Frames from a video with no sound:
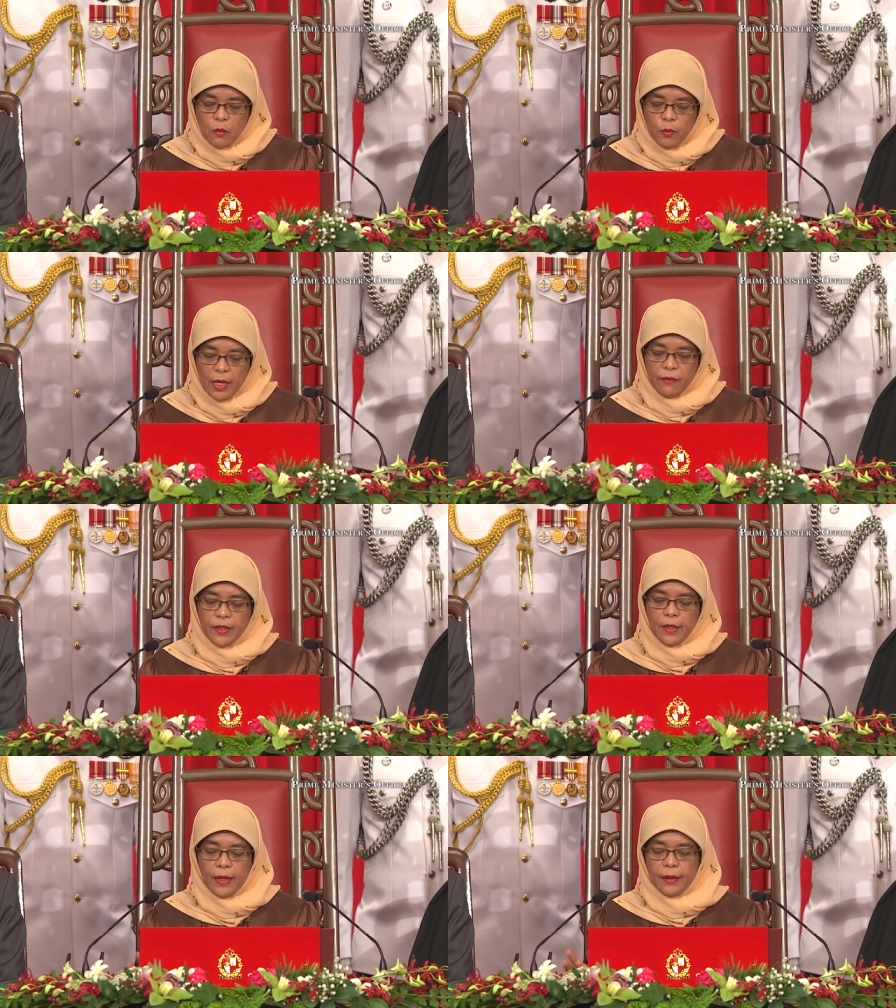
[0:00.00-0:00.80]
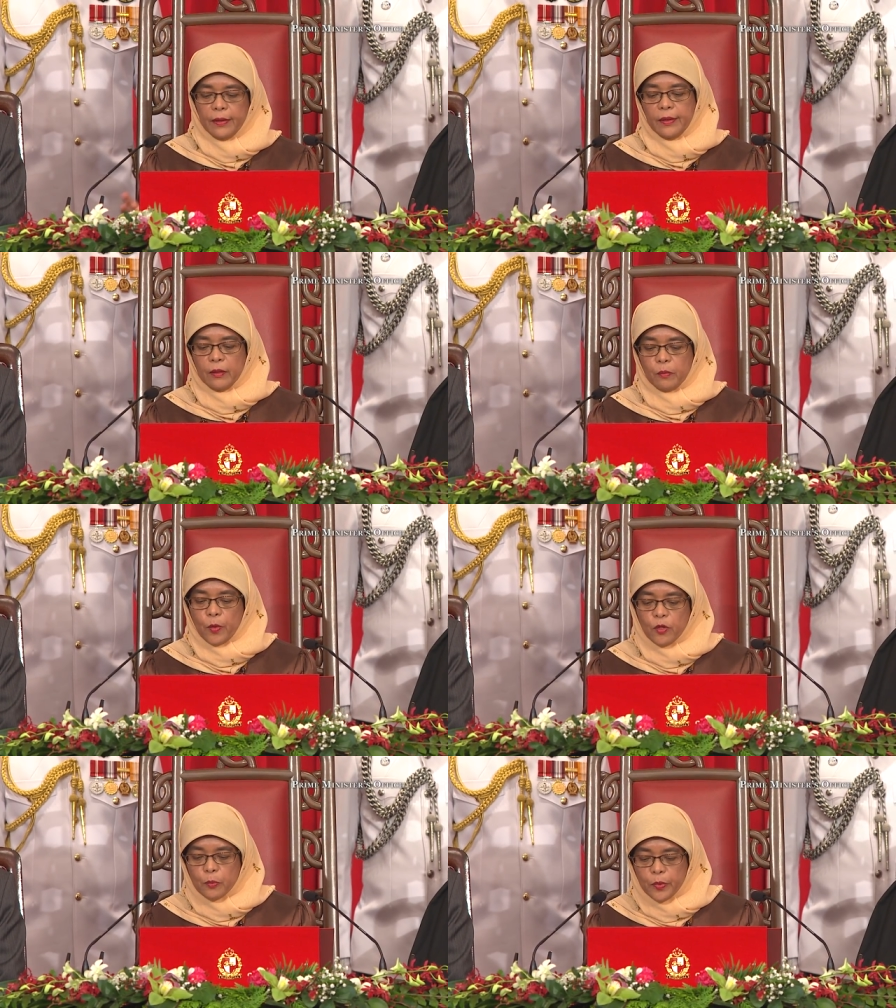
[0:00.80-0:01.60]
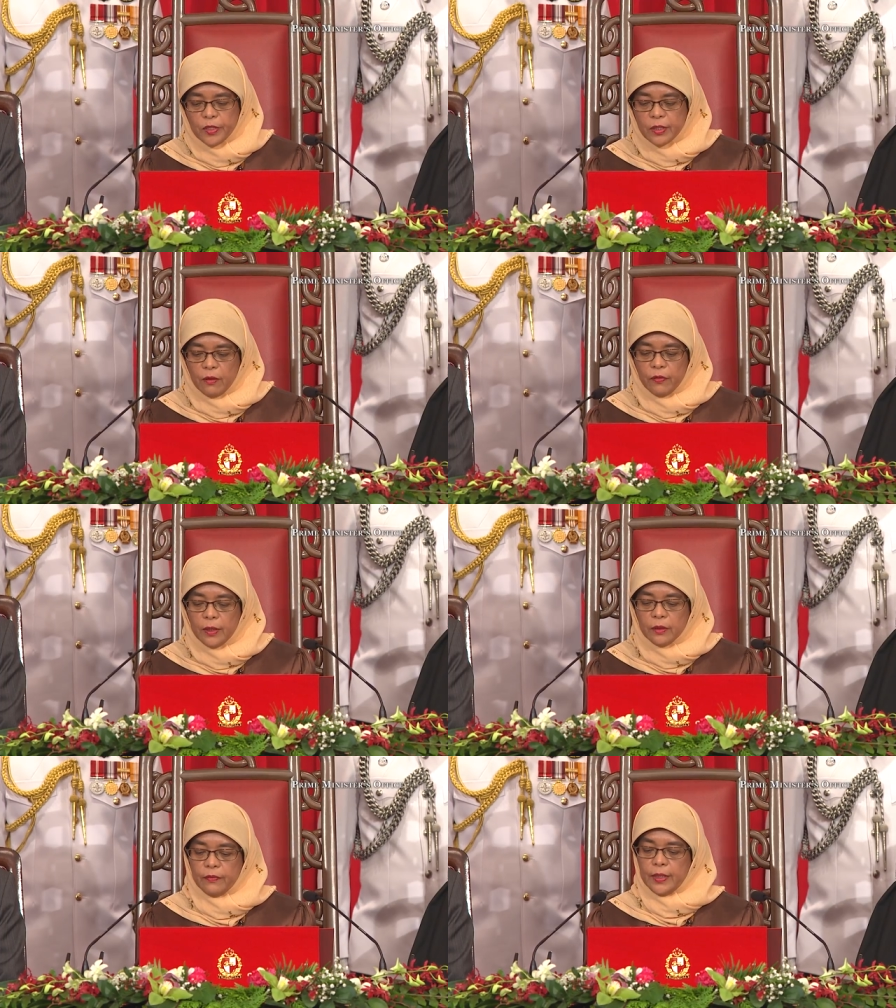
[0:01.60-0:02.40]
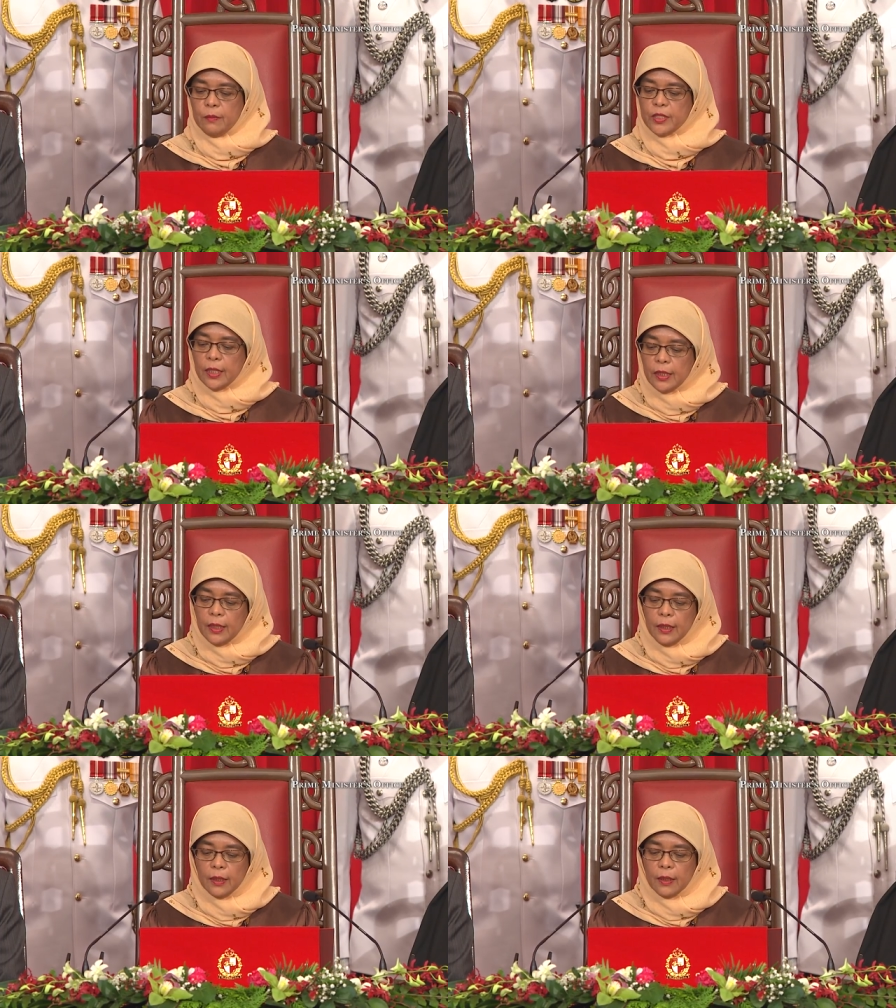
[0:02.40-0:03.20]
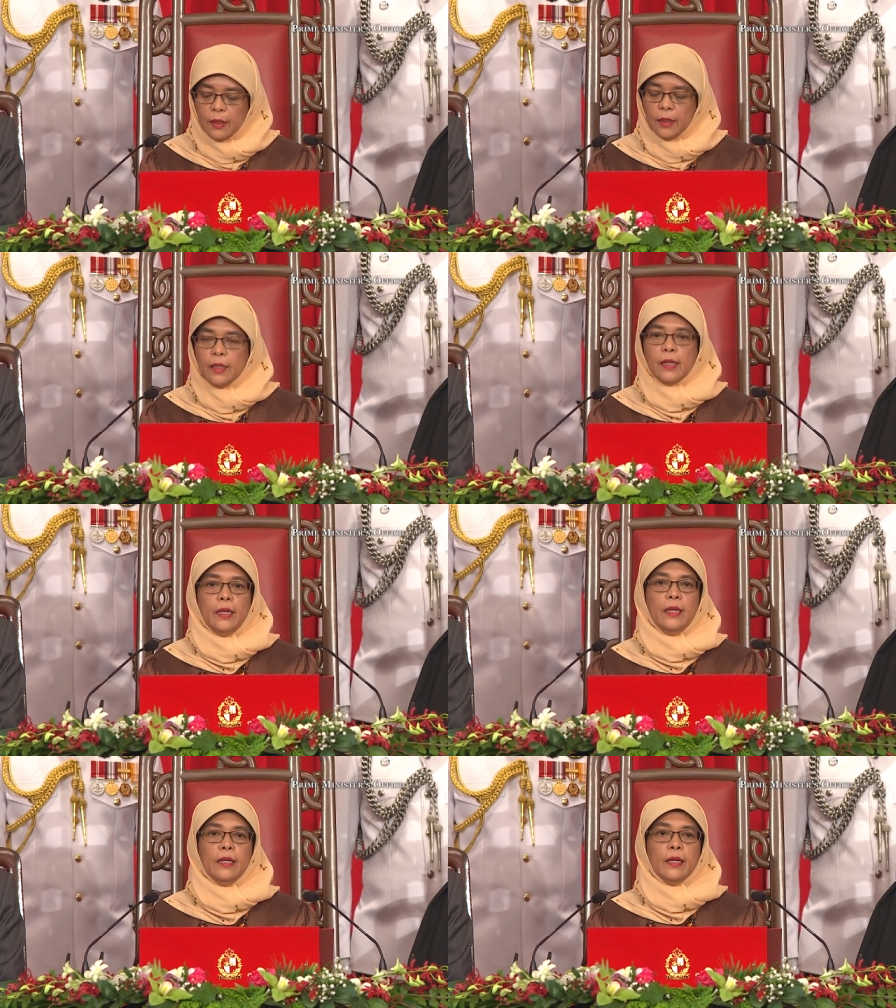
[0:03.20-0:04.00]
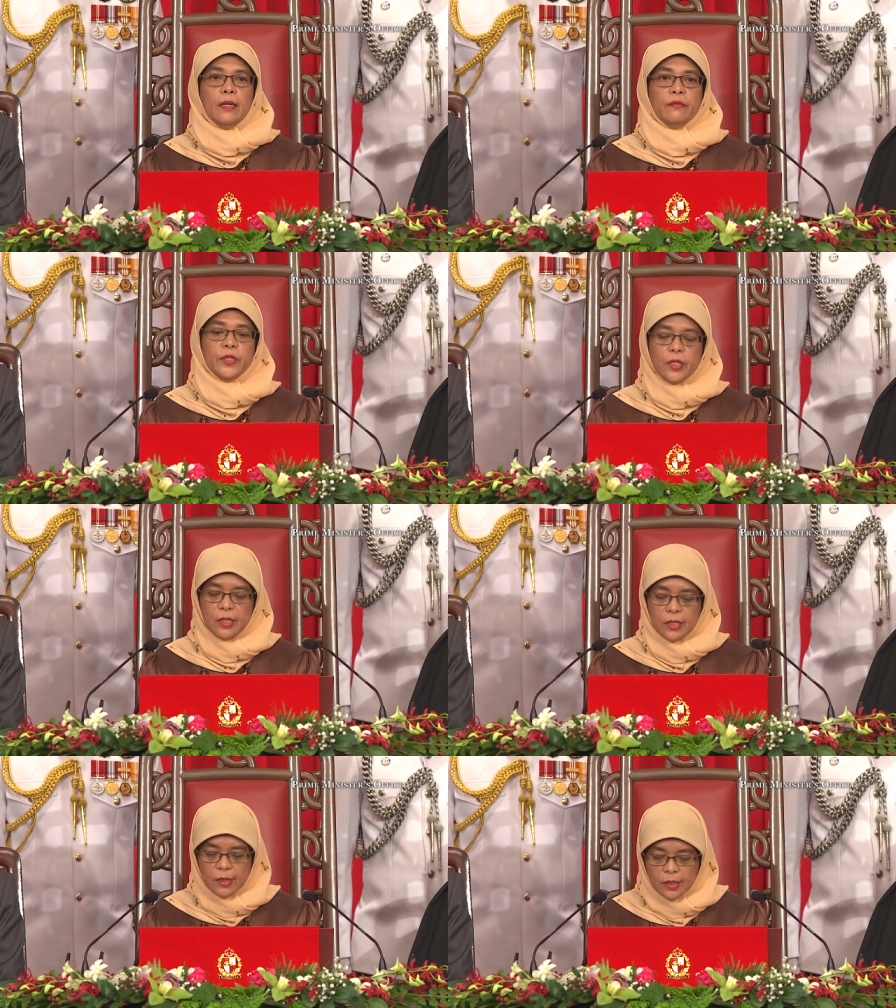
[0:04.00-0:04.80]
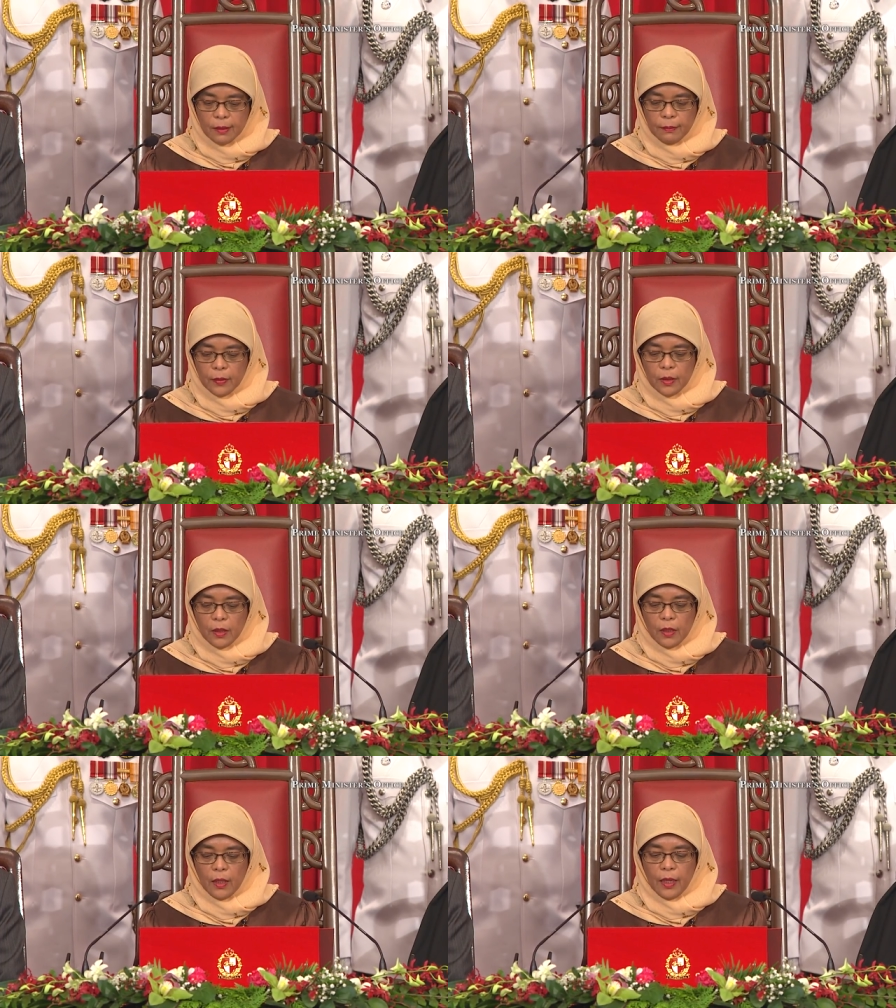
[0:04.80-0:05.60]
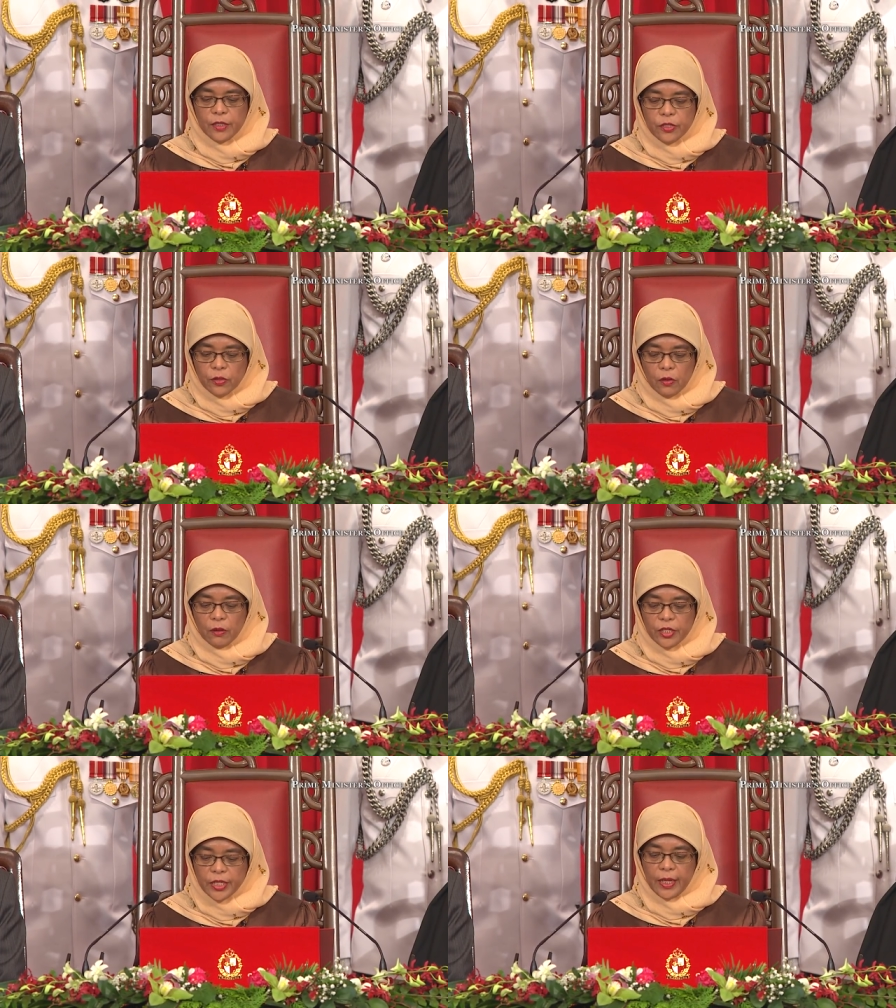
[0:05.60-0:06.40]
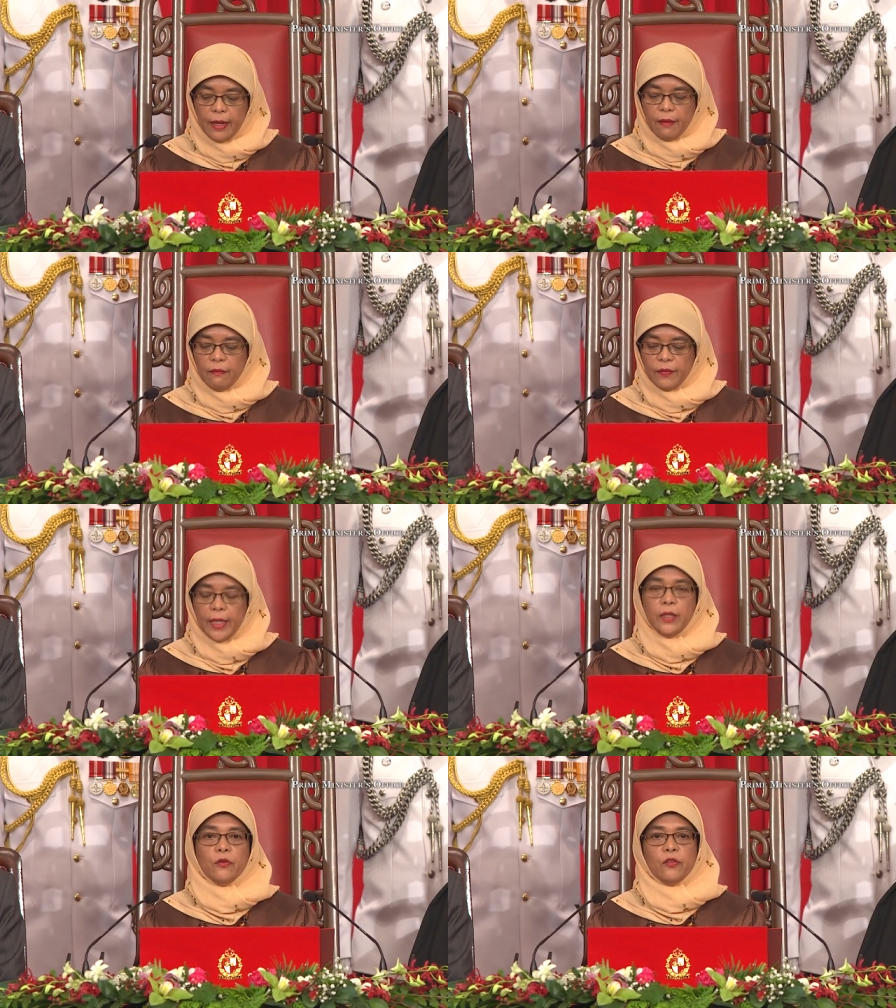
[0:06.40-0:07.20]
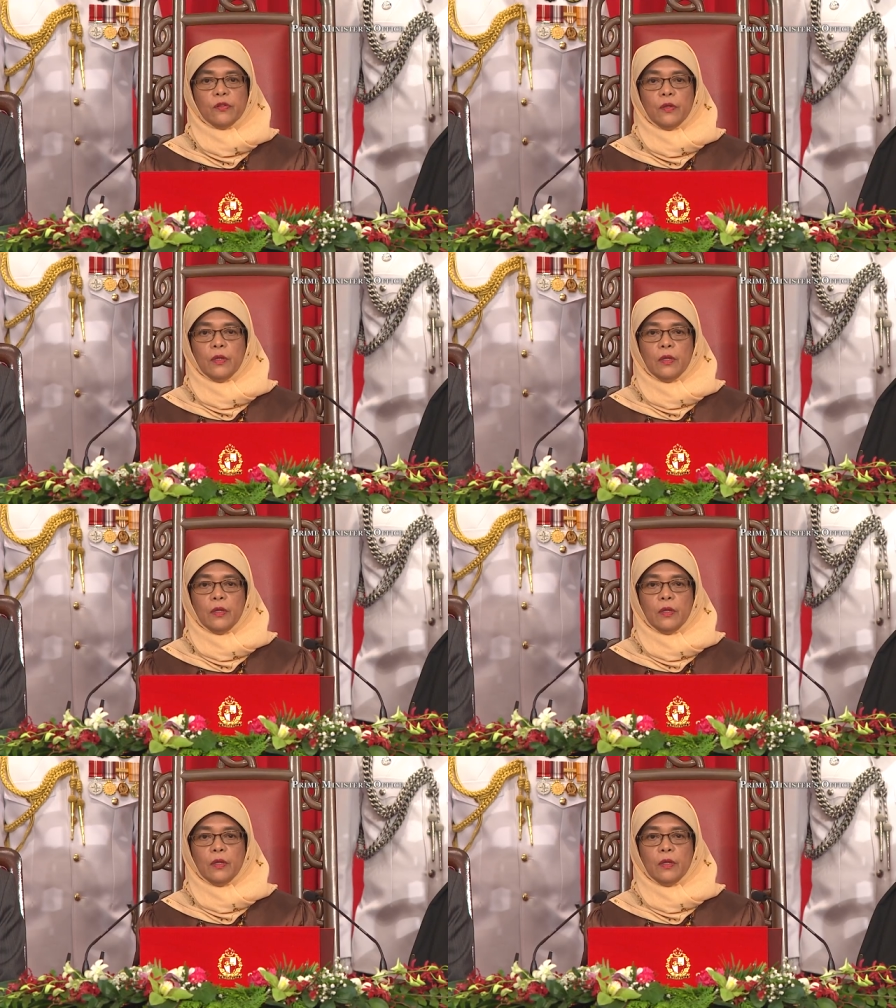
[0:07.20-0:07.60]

We have inherited a prosperous and well-developed city, a clean and efficient system, and strong shared values.